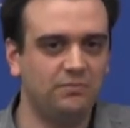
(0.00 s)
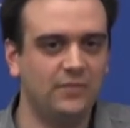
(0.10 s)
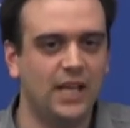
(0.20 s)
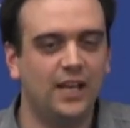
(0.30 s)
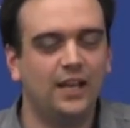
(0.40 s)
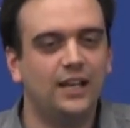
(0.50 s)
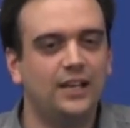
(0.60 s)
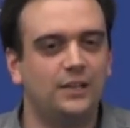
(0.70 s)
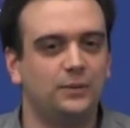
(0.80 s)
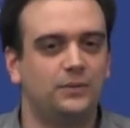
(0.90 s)
I thought that was
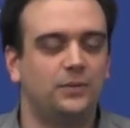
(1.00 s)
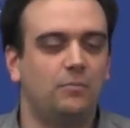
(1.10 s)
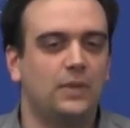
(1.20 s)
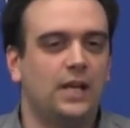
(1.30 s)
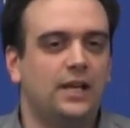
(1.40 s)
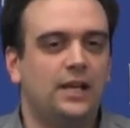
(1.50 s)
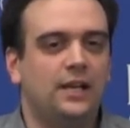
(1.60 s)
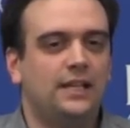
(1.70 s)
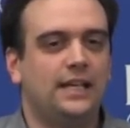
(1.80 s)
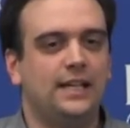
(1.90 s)
bogus.
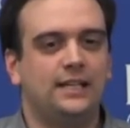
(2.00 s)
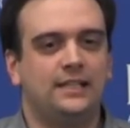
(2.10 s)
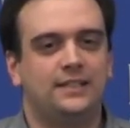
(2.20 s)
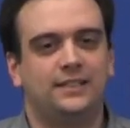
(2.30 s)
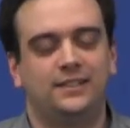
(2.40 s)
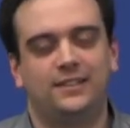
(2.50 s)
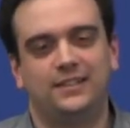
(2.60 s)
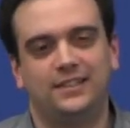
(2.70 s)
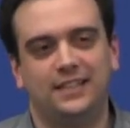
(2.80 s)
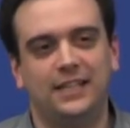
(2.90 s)
Yeah,
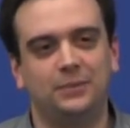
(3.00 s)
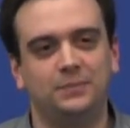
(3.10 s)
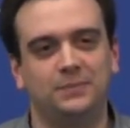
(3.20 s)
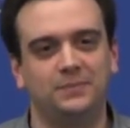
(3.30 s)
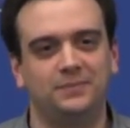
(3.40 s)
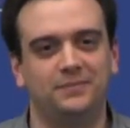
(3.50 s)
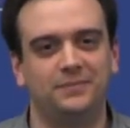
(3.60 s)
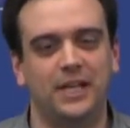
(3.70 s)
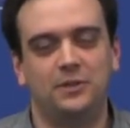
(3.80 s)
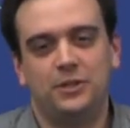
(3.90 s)
yeah.
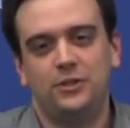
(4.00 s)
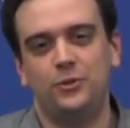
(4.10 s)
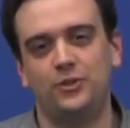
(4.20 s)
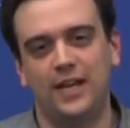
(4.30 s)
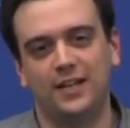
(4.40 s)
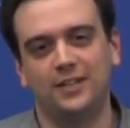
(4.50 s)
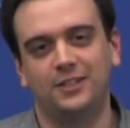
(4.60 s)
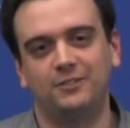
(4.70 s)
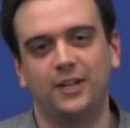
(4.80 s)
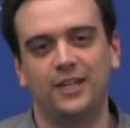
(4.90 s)
I mean, new
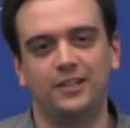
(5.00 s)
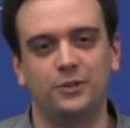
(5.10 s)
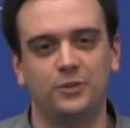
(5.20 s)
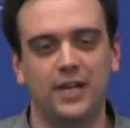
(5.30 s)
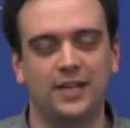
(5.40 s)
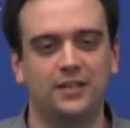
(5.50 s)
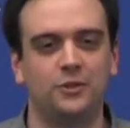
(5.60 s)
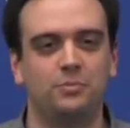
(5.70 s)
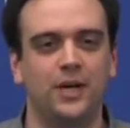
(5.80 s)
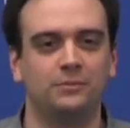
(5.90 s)
tech, right? New tech and
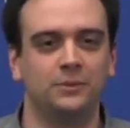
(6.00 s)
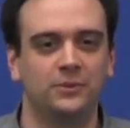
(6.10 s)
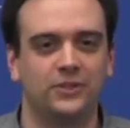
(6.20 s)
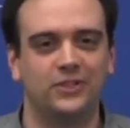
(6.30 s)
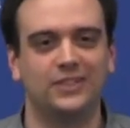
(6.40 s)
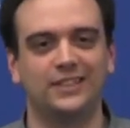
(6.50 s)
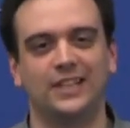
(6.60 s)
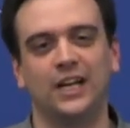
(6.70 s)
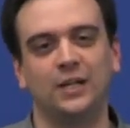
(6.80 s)
new problems. Yeah.